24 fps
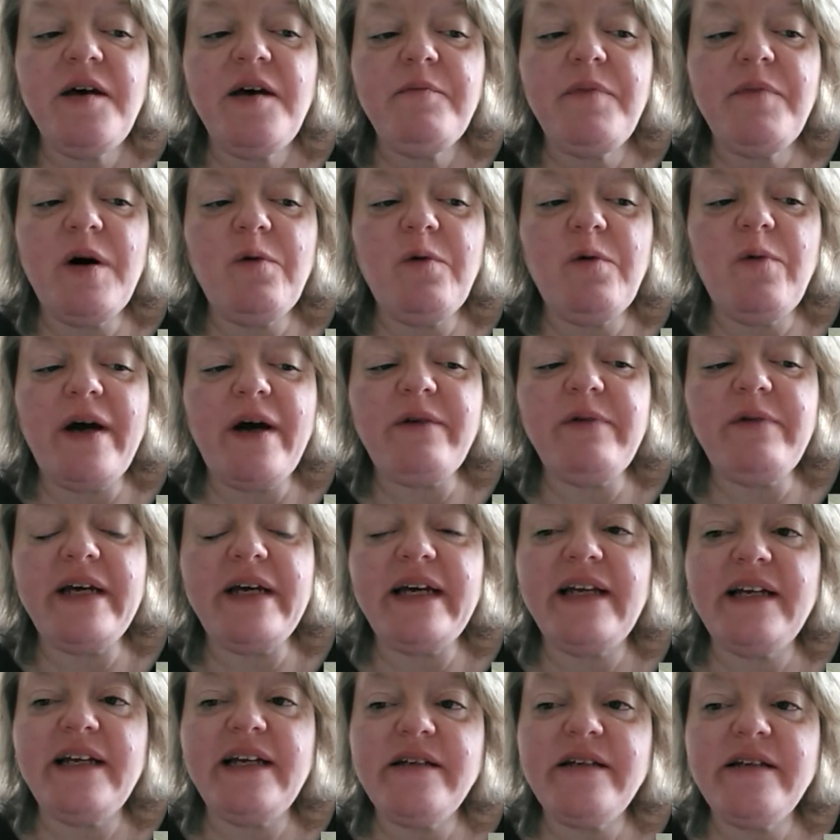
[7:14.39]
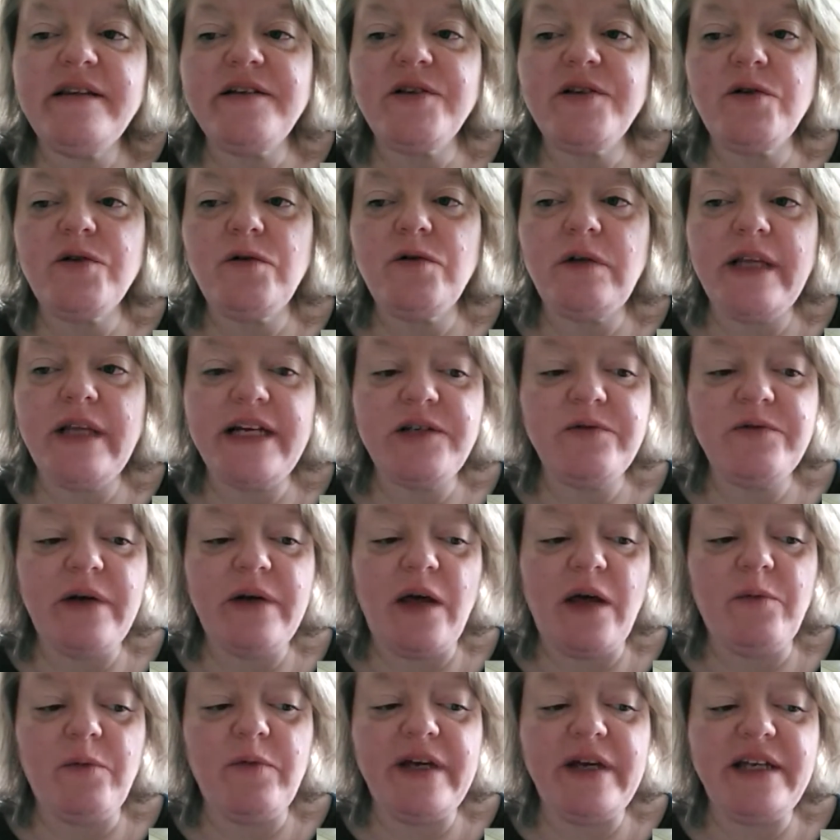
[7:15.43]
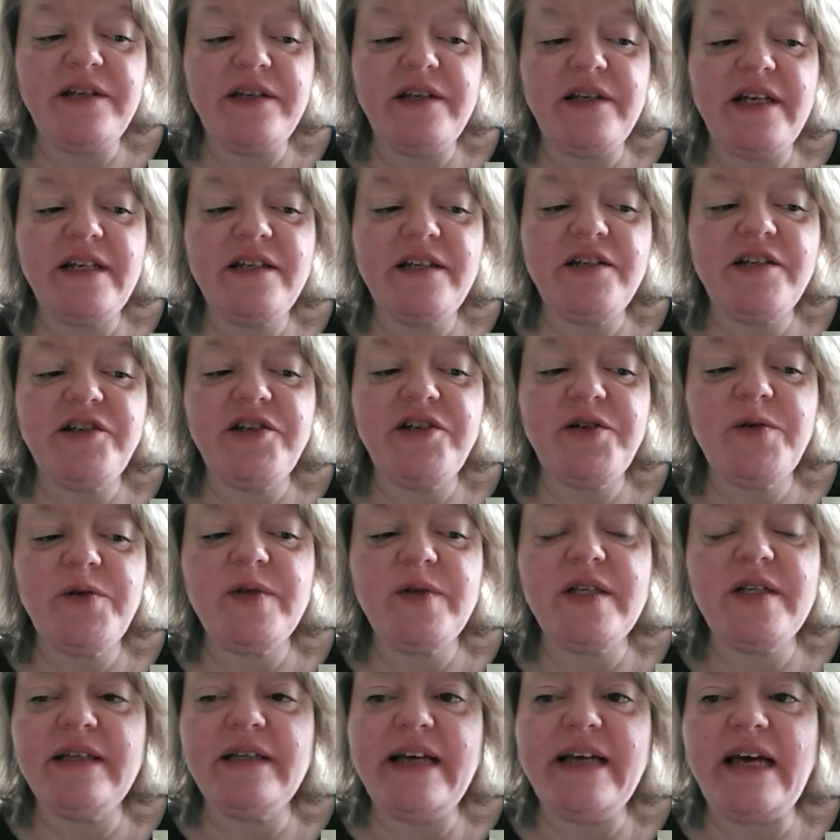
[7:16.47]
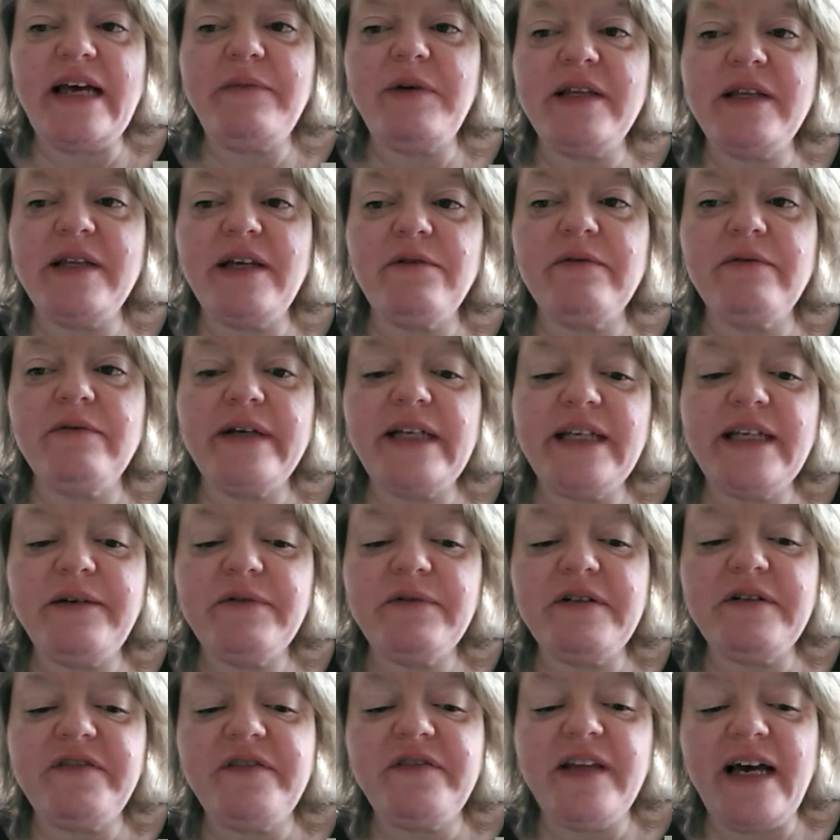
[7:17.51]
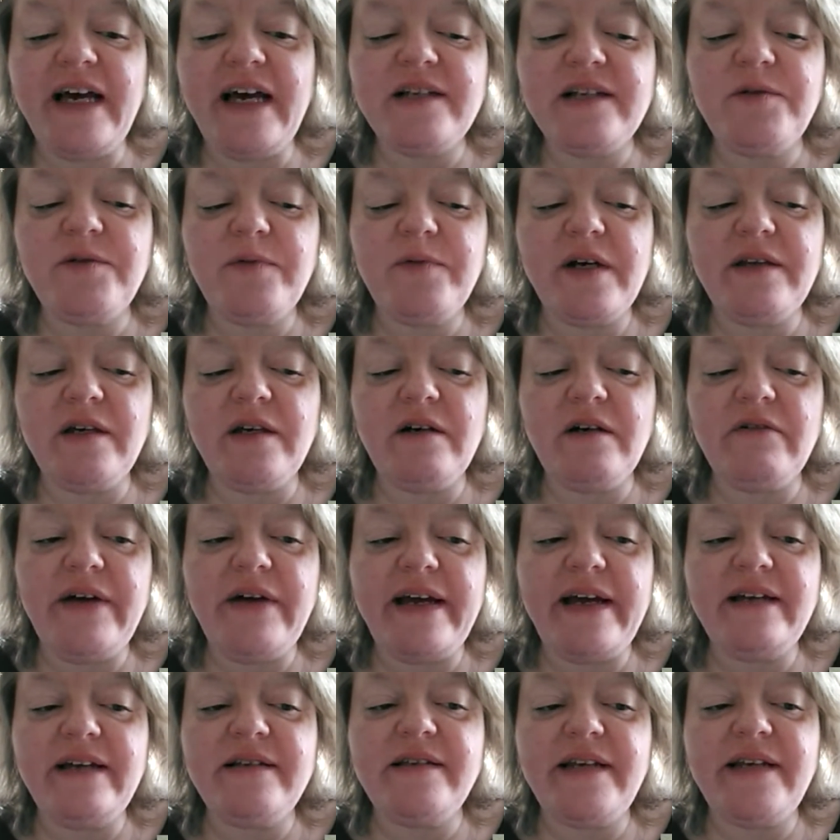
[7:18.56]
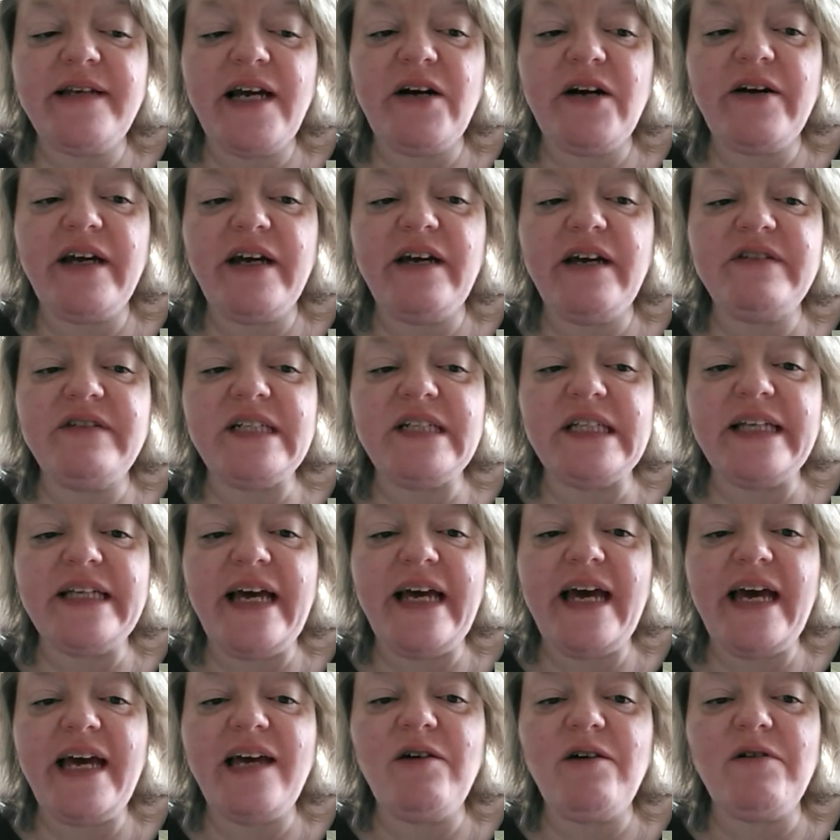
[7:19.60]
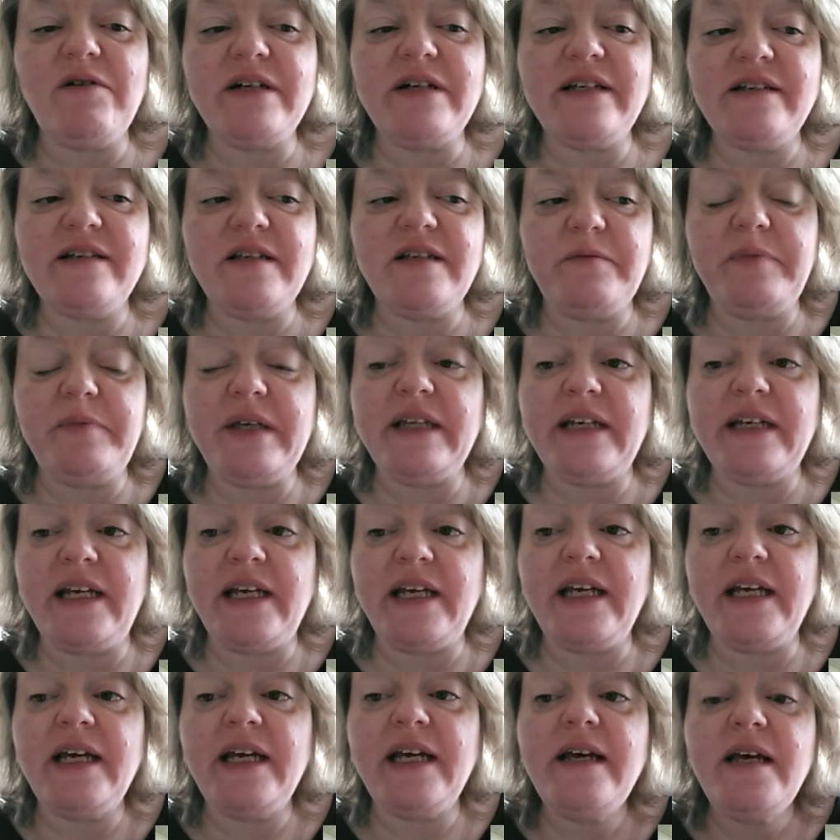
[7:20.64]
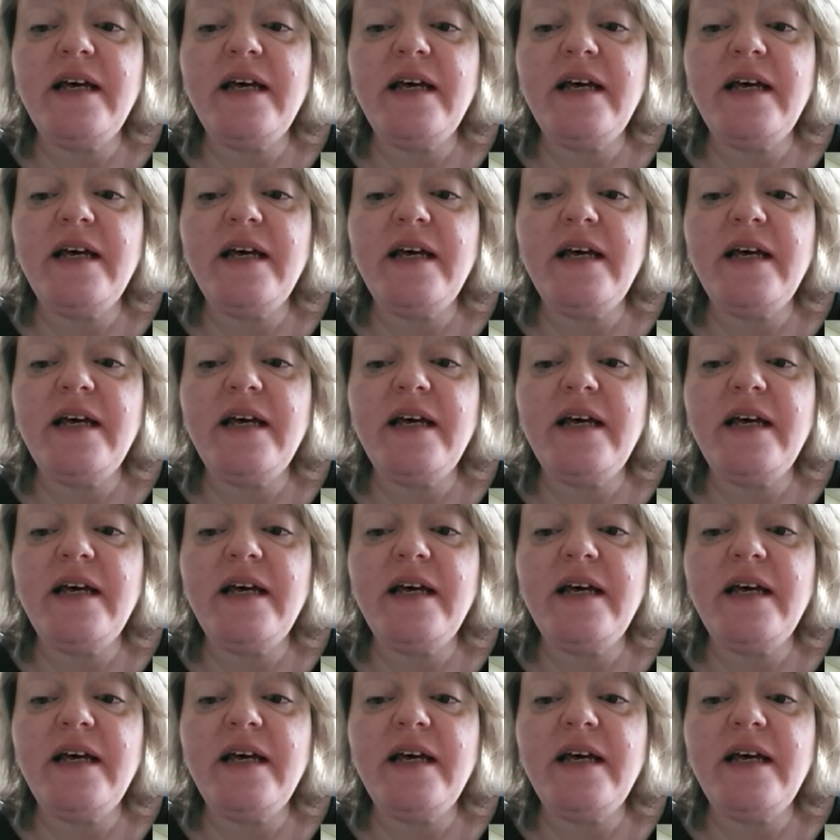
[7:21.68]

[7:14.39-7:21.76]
But when we get into the school age realm, we need to choose a label that really reflects where the greatest area of delay or disability